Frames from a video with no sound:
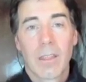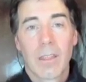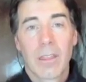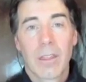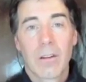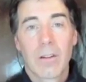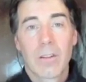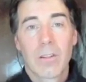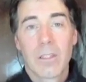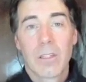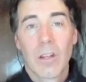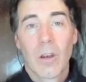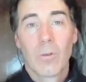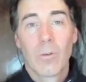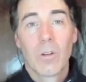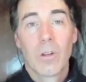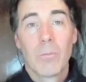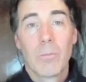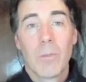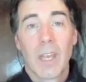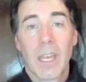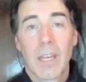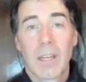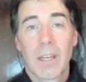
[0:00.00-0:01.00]
There's no
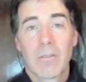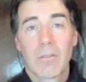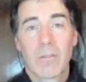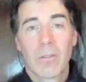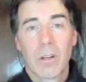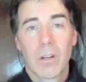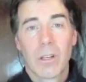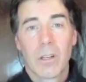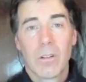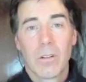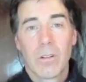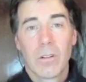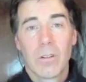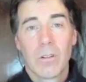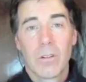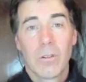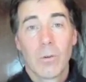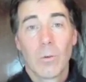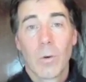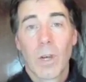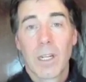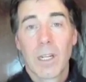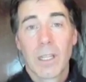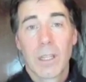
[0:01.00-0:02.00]
demand for you to
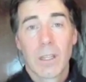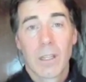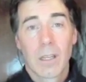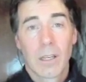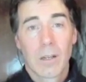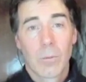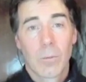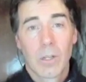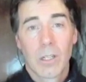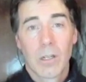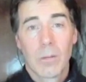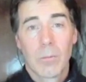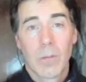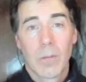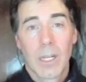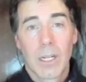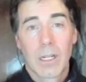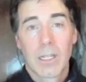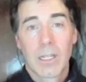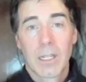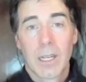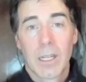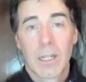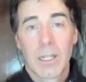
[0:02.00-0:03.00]
do anything when you're
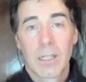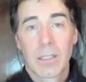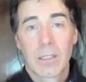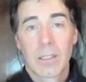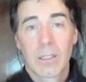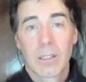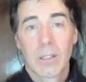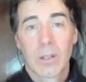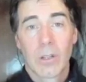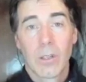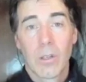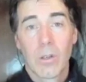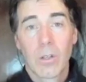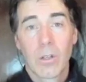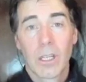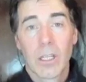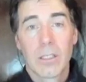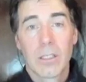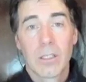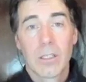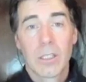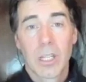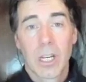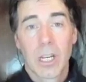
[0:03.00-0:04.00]
meditating. So you
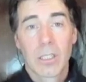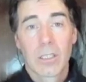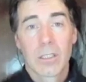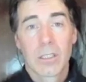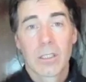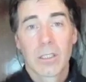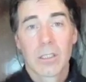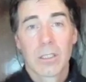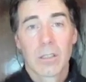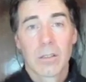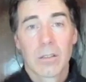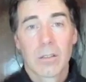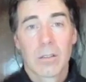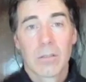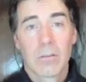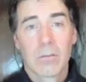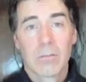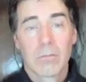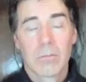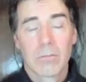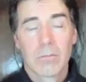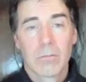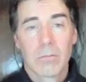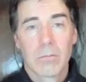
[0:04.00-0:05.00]
can just
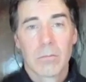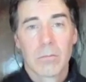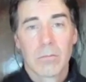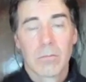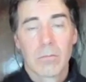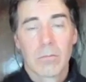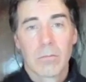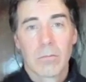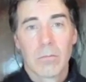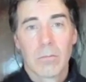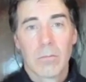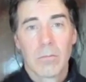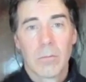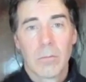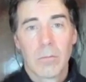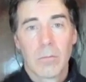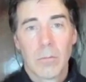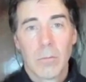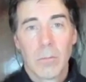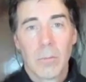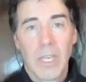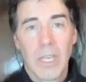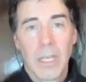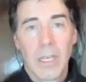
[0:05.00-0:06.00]

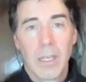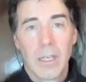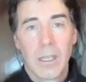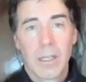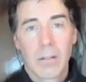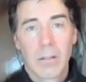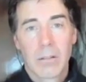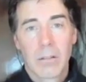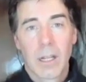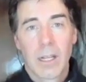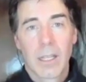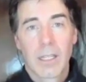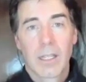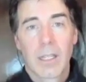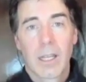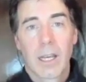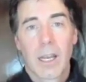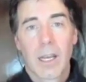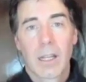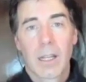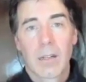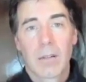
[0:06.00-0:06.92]
be like that.